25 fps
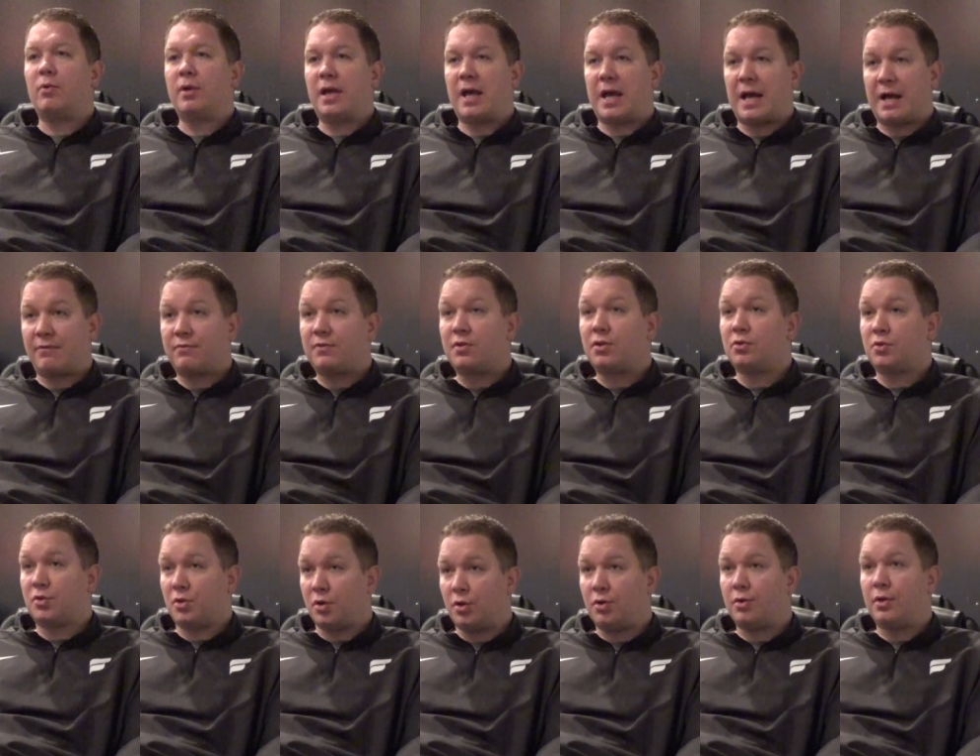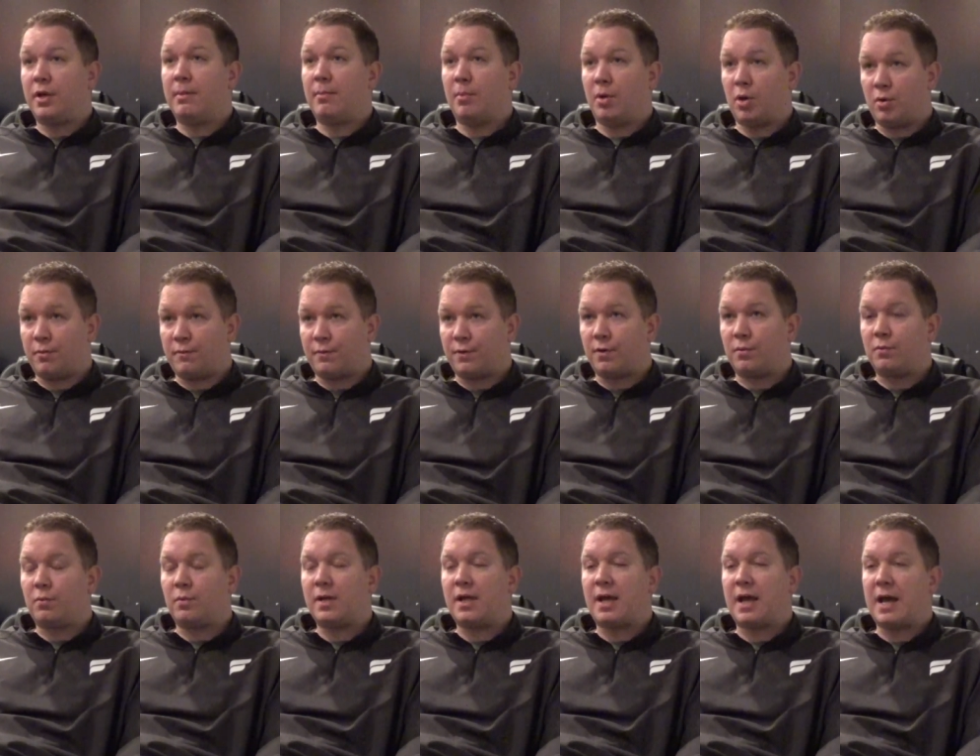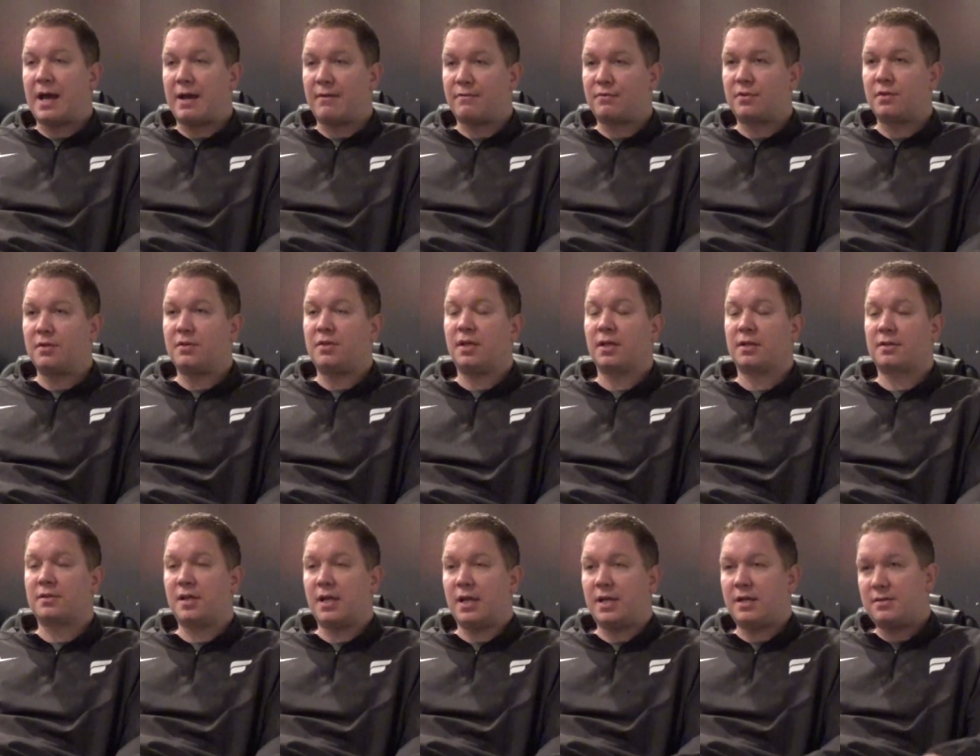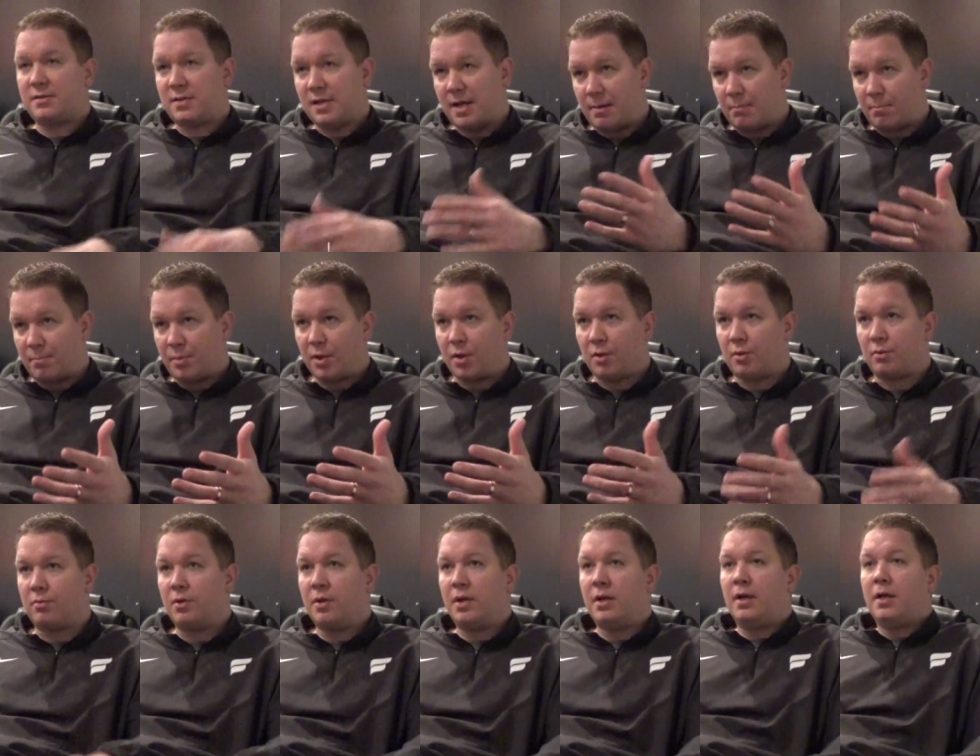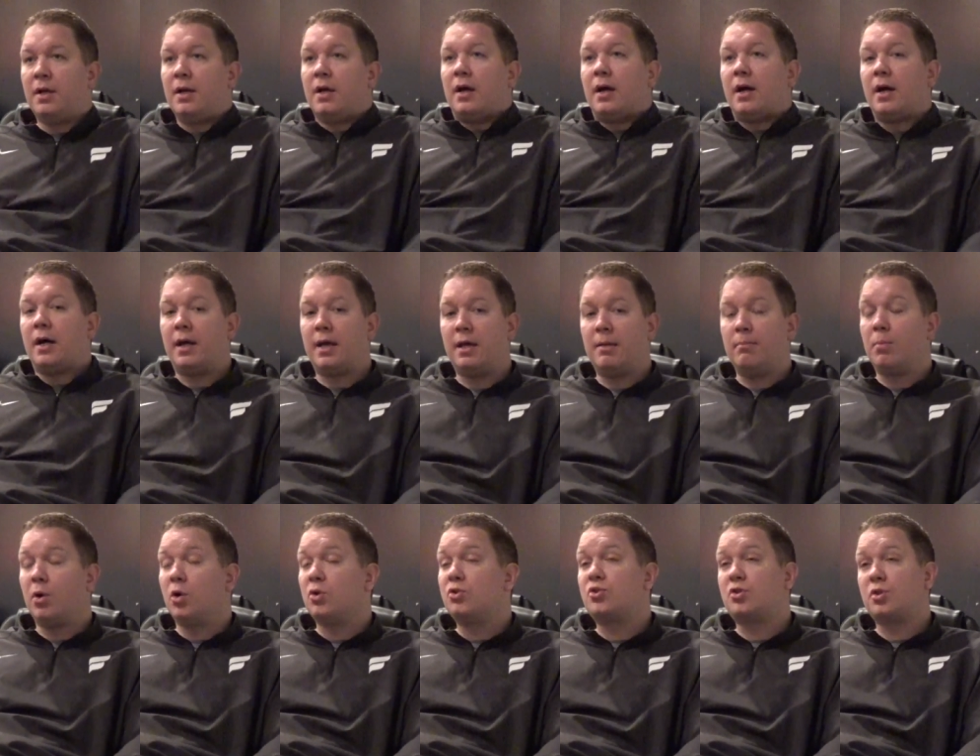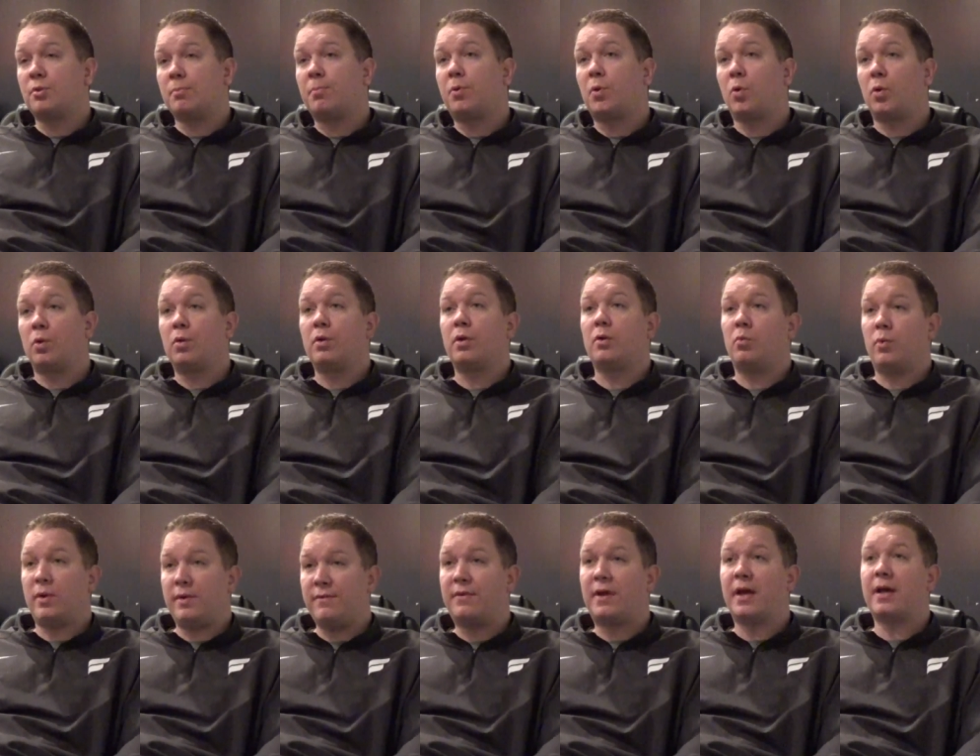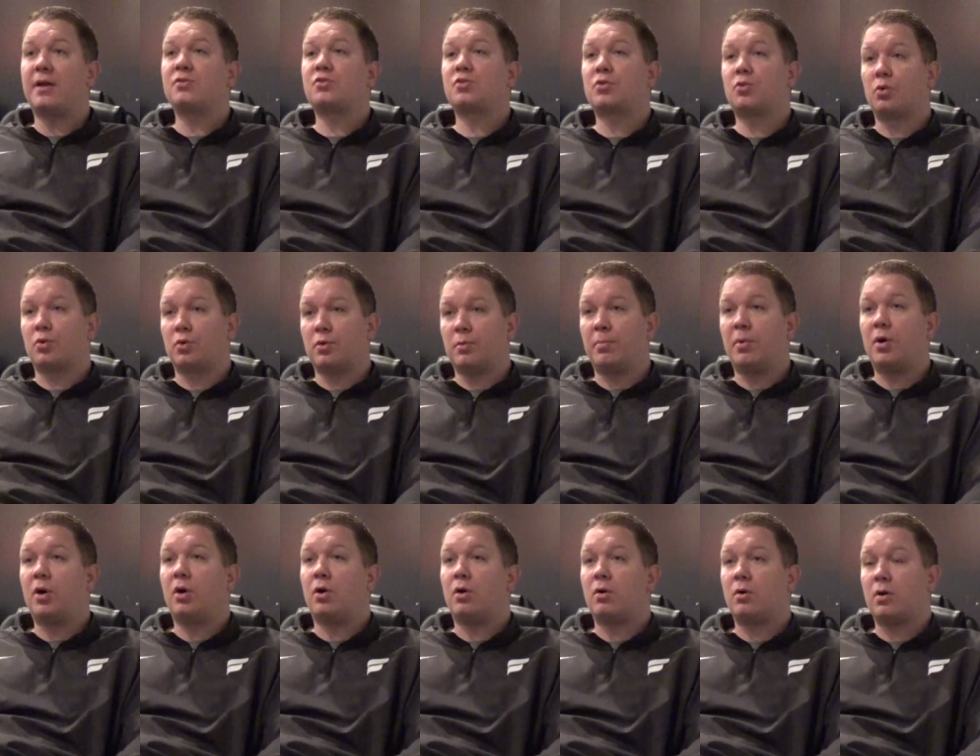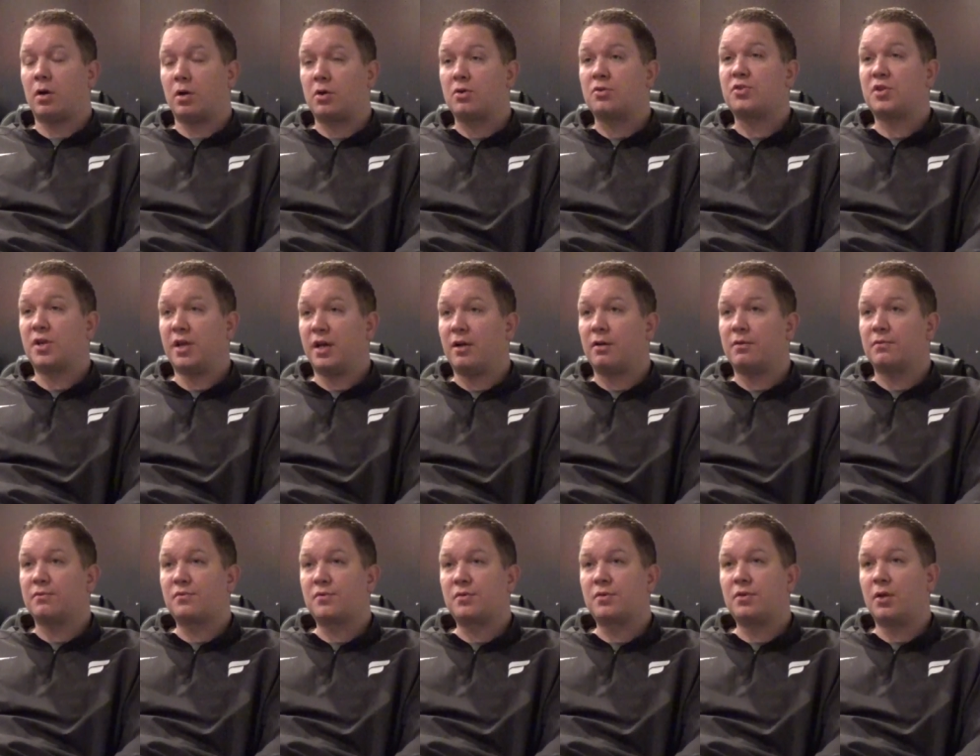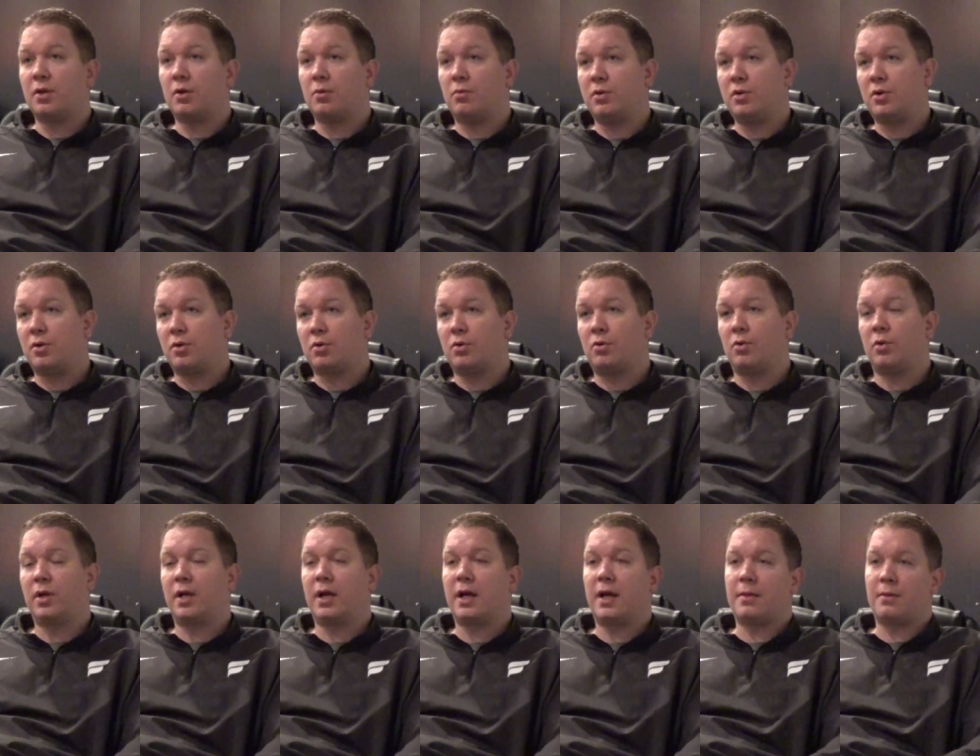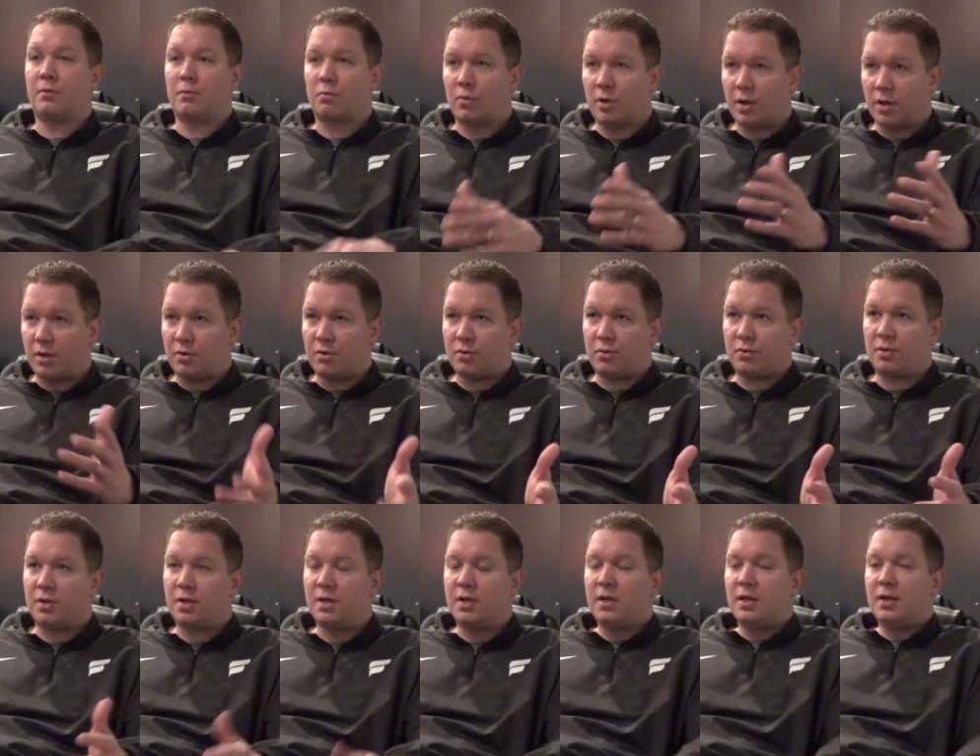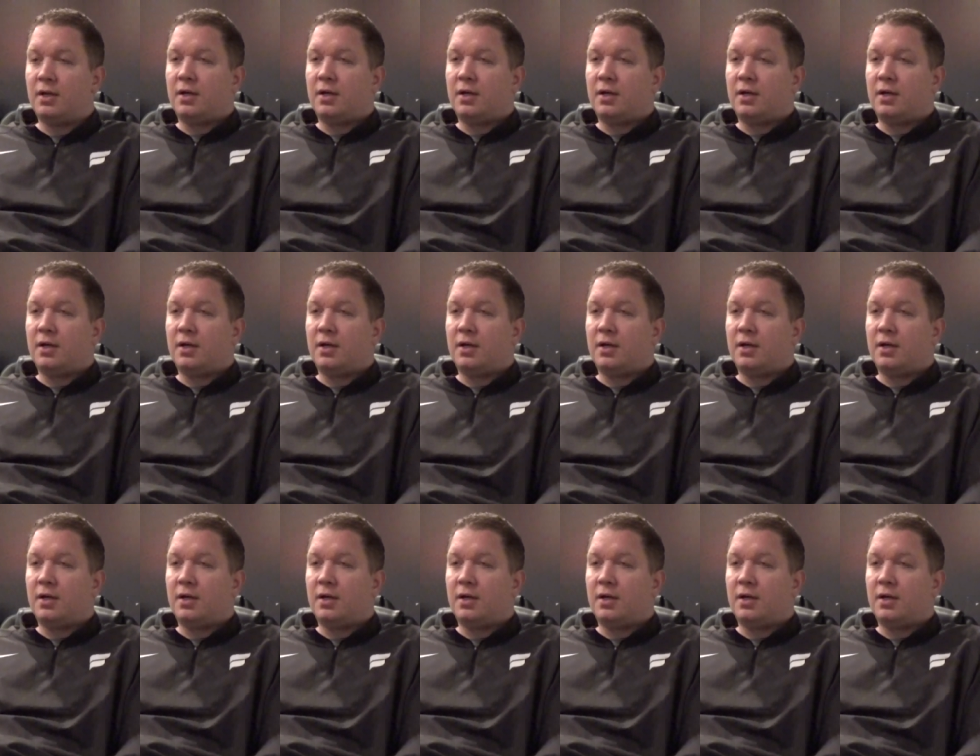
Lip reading: We have to turn them over. We have to dictate tempo. And most importantly, we've got to score the ball ourselves. When you're going on the road,